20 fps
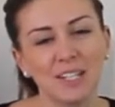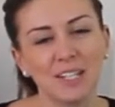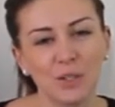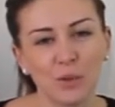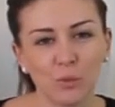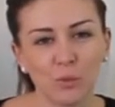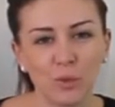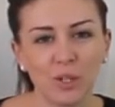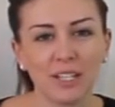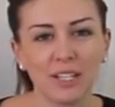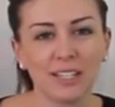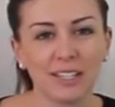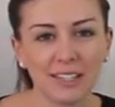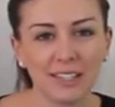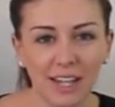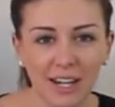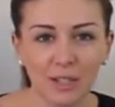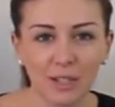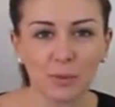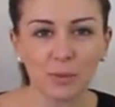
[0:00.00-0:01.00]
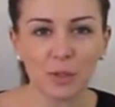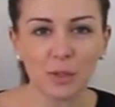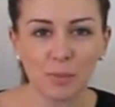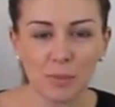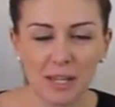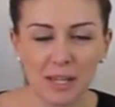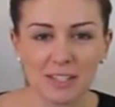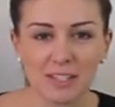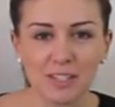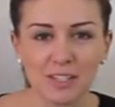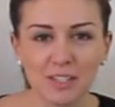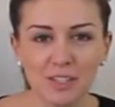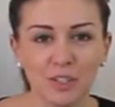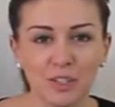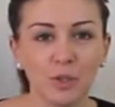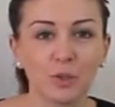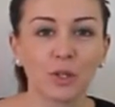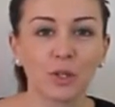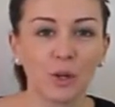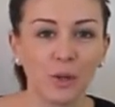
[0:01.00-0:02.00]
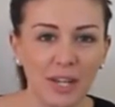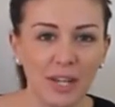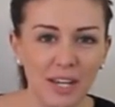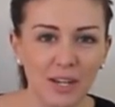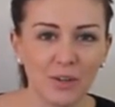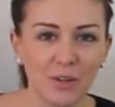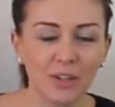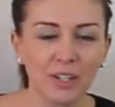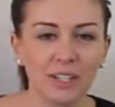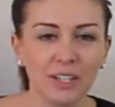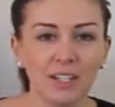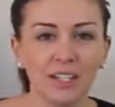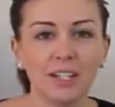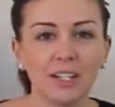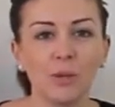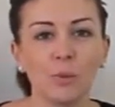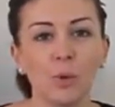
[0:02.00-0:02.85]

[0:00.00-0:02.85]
and you're really aligned with your message and you're coherent,